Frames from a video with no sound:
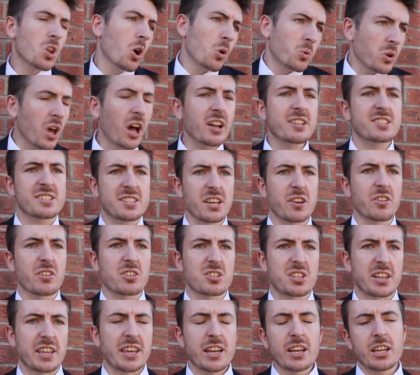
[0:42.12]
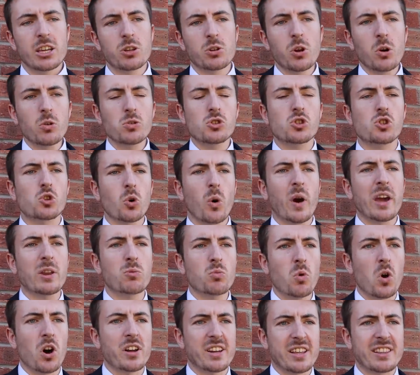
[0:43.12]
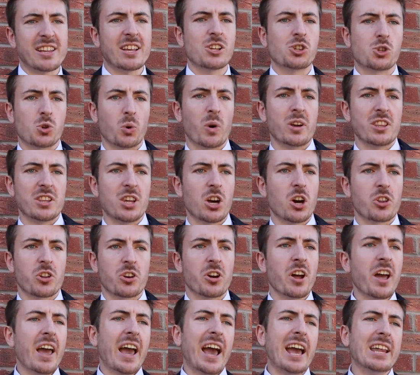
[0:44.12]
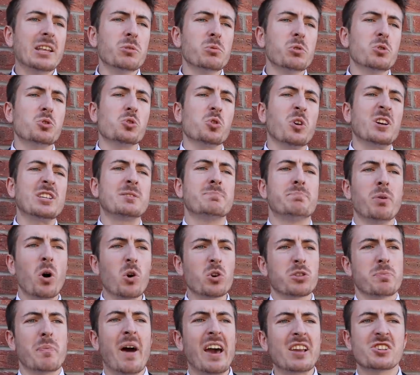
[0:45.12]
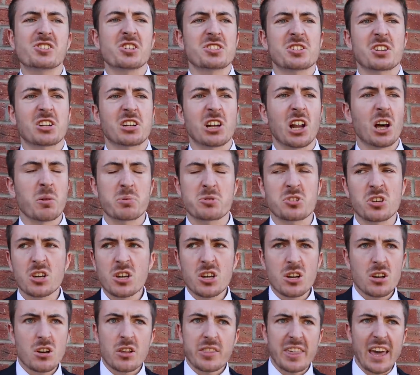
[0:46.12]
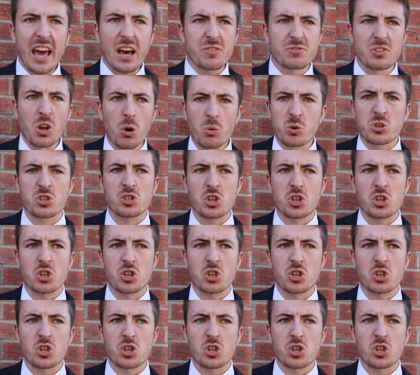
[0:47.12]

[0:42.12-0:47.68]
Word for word: No, not seriously. You don't join one and then join the other. Anyone who joins both Manchester clubs, they have no